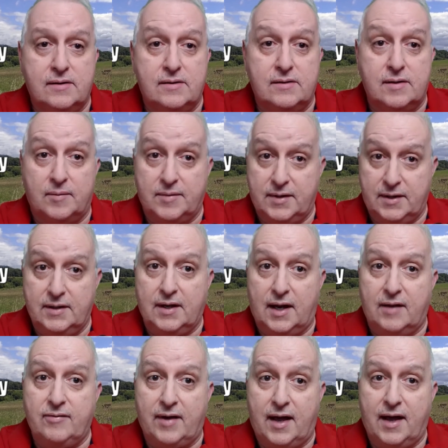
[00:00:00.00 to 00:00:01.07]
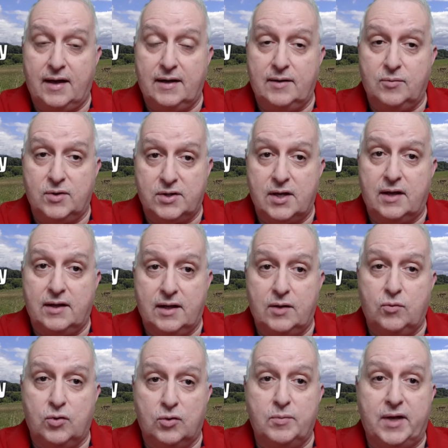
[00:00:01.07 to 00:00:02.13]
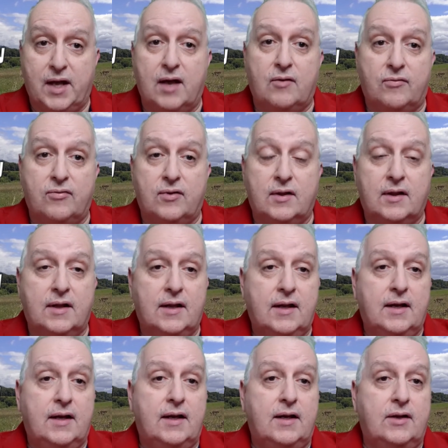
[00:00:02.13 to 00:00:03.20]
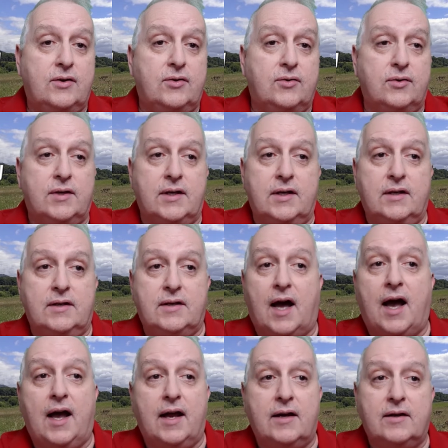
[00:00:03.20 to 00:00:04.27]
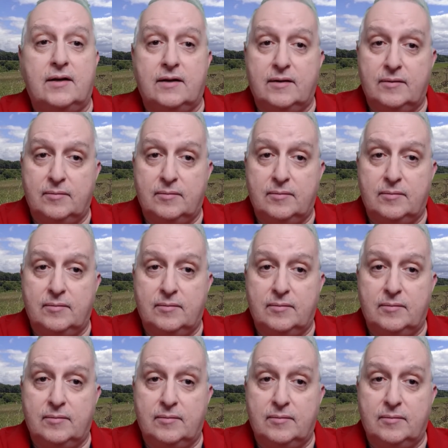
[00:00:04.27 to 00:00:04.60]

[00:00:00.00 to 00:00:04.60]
something that I've added which I think will be helpful to the diet,